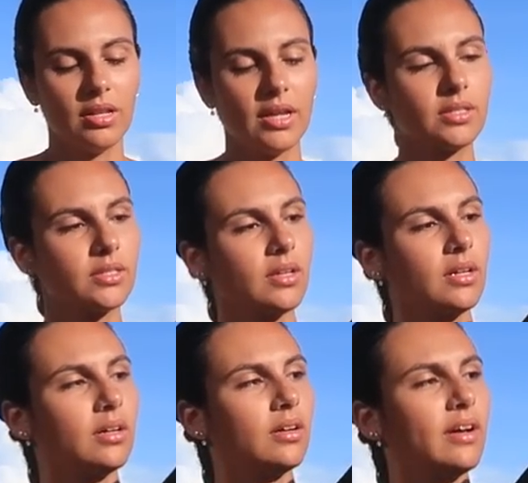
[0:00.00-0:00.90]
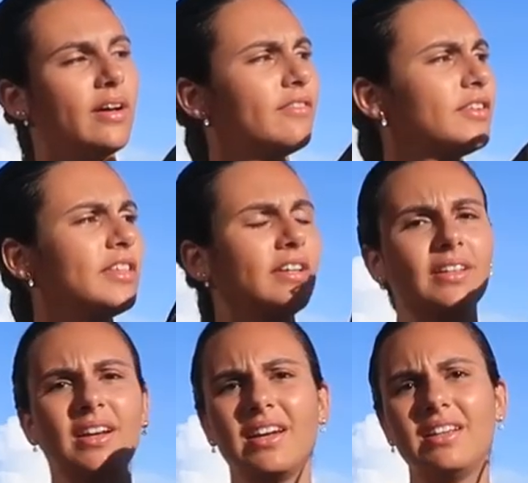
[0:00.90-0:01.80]
that's uh, everything
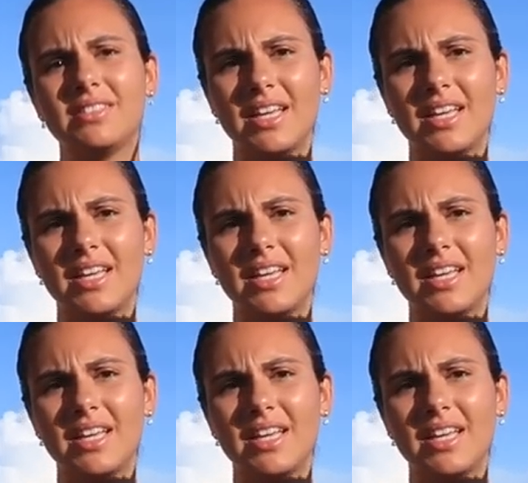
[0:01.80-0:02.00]
that I